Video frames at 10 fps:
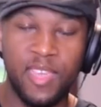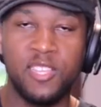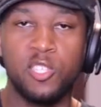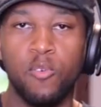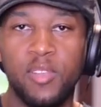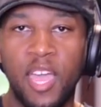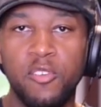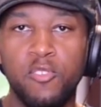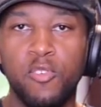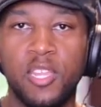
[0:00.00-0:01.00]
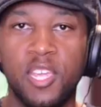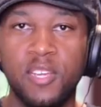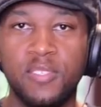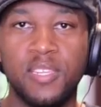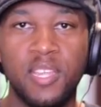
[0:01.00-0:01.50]
and so now you can
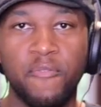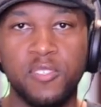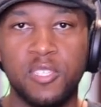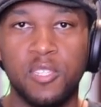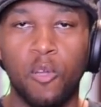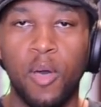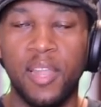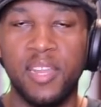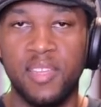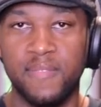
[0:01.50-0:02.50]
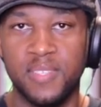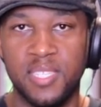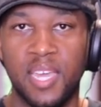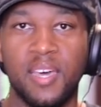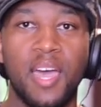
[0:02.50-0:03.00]
hear the difference in the quality of the sound.